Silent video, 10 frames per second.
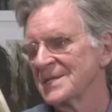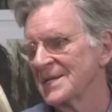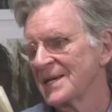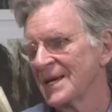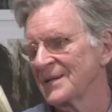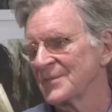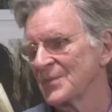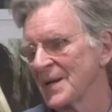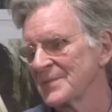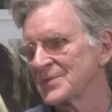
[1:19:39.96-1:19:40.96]
and
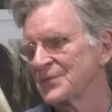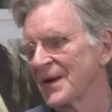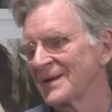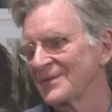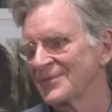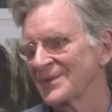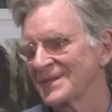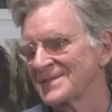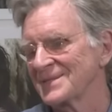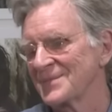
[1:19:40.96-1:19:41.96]
Obama's fighting for at least
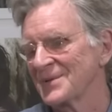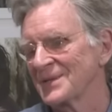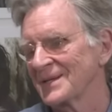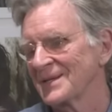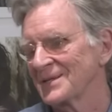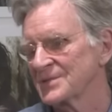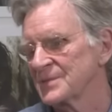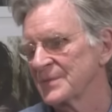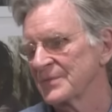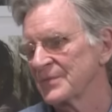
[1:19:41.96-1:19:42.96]
community college to
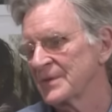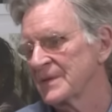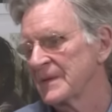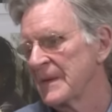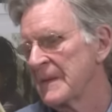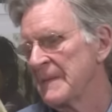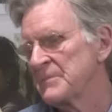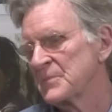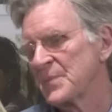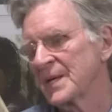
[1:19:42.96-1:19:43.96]
be free,
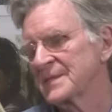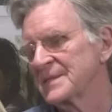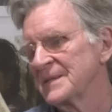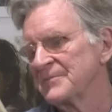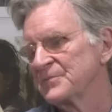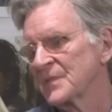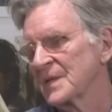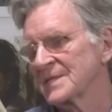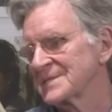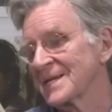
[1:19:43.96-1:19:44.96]
but that's
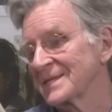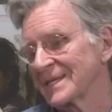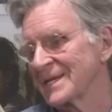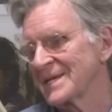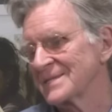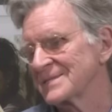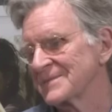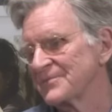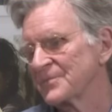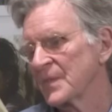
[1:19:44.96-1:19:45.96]
not the case.
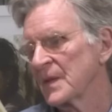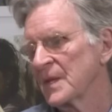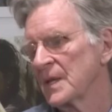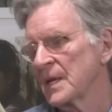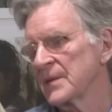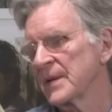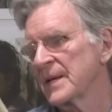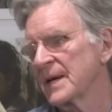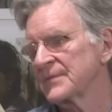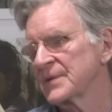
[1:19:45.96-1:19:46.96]
Anyway,
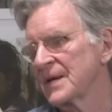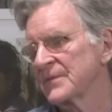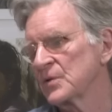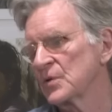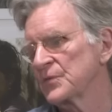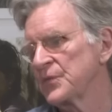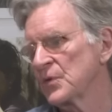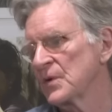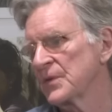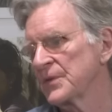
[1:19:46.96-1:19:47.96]
after having gone
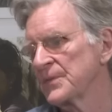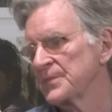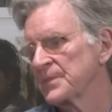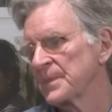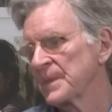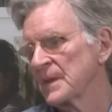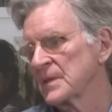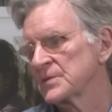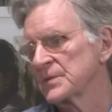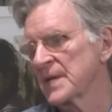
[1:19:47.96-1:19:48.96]
forth,
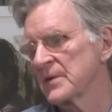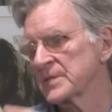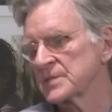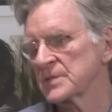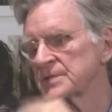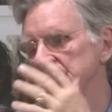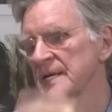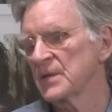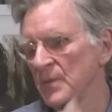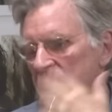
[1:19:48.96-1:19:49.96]
so now he starts to tell
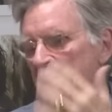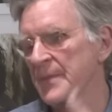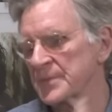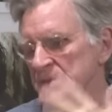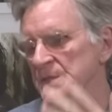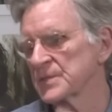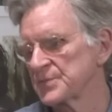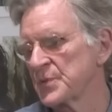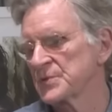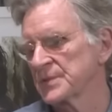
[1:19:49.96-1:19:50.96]
what happens to this
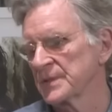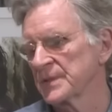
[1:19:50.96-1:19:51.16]
person.